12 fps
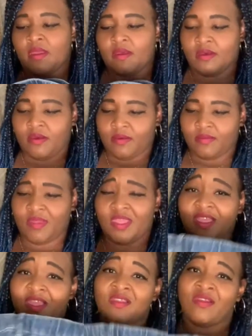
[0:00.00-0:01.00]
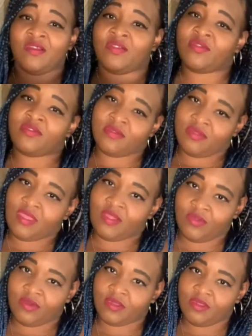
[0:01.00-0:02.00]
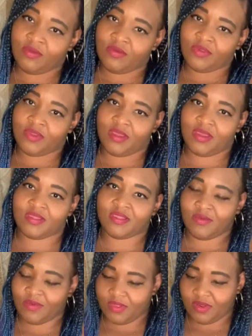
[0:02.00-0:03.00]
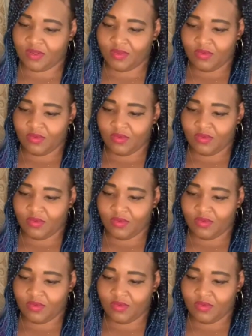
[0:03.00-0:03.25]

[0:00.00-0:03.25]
And they look huge, you guys. They really do.